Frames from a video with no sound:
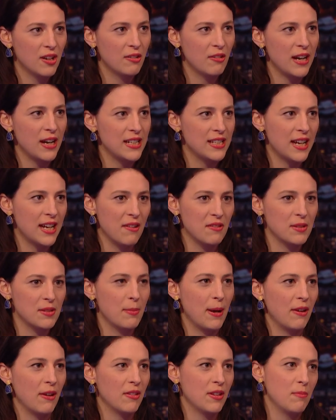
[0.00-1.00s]
great doubts
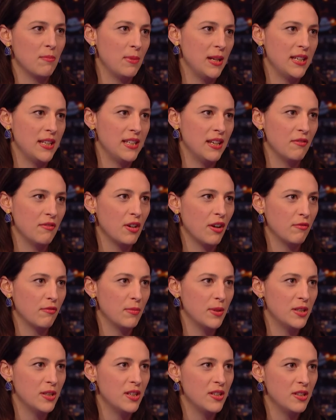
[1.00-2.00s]
about the ability of
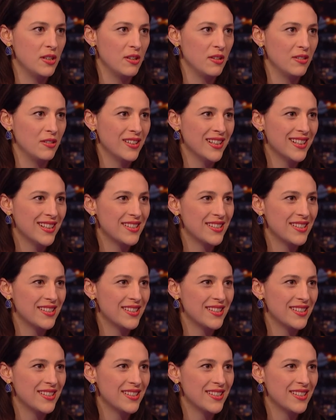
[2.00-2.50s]
government to do